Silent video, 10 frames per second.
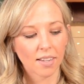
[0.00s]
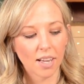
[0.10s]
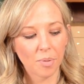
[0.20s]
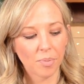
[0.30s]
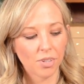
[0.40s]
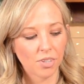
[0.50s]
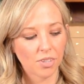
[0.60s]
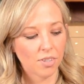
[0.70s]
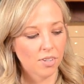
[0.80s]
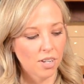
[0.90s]
I
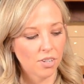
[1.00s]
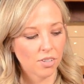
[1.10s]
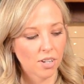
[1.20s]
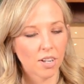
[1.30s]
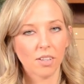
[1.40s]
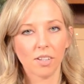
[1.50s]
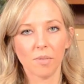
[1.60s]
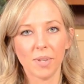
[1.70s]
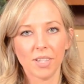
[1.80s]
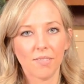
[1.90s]
just cut a little
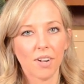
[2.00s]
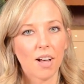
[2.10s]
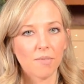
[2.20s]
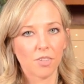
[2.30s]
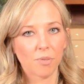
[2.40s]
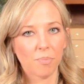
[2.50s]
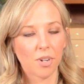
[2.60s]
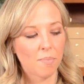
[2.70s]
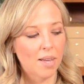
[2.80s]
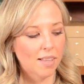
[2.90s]
piece of it off and just
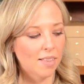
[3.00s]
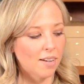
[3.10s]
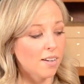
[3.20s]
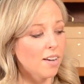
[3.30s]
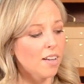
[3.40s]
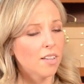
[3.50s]
put it back there.